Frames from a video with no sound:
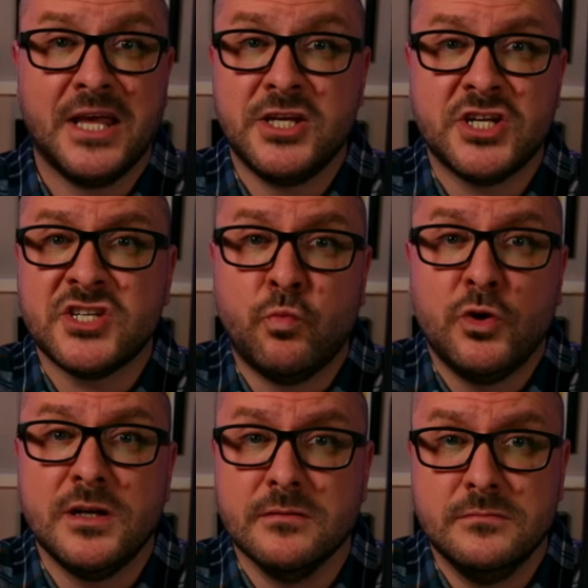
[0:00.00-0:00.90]
You just
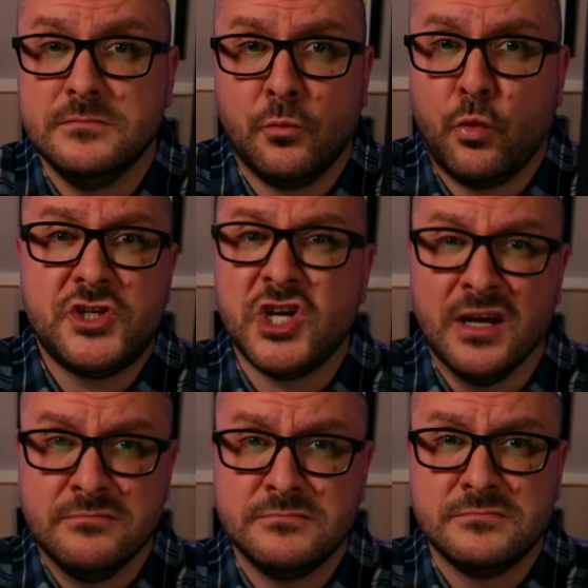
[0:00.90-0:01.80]
wouldn't, would
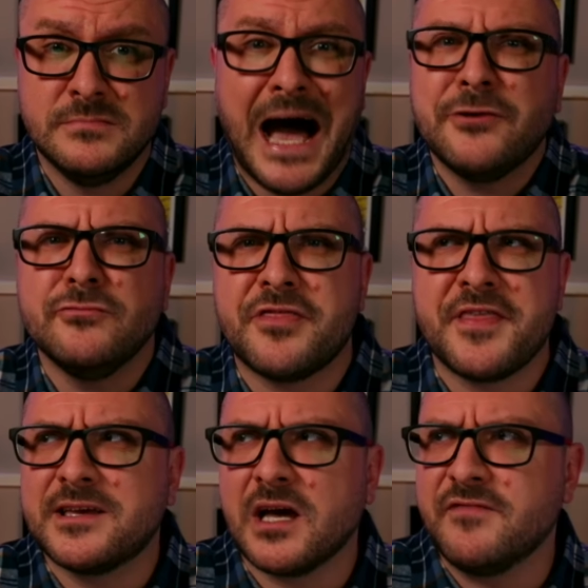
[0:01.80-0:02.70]
you? I don't
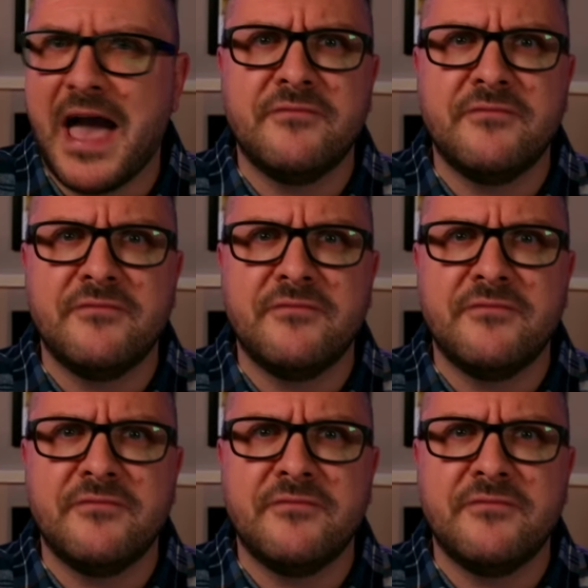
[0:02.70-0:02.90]
think I've